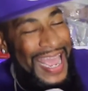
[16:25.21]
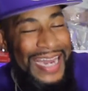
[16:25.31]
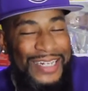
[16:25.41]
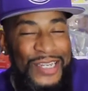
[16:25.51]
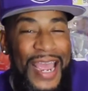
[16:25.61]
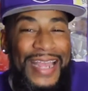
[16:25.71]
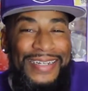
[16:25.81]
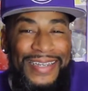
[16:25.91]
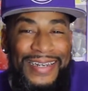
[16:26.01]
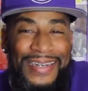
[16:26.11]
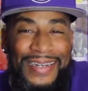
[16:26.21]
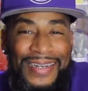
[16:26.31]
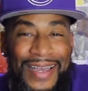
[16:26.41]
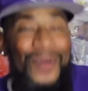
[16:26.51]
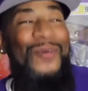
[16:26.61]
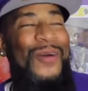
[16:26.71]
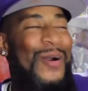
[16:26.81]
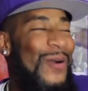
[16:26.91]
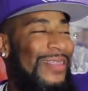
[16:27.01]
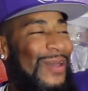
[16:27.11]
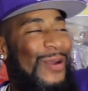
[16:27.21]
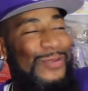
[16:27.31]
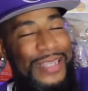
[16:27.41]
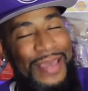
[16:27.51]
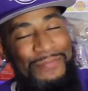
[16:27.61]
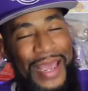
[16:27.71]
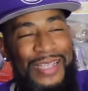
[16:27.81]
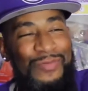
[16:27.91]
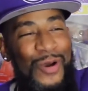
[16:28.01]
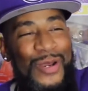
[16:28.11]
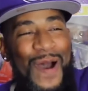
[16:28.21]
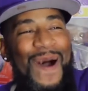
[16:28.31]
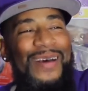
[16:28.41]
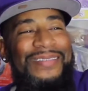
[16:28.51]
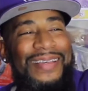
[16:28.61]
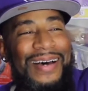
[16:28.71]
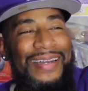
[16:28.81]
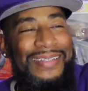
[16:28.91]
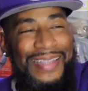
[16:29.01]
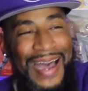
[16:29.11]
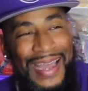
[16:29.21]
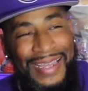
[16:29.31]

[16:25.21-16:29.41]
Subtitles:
had to change it. Oh, I thought it was Kent Bazemore. No, it's this guy.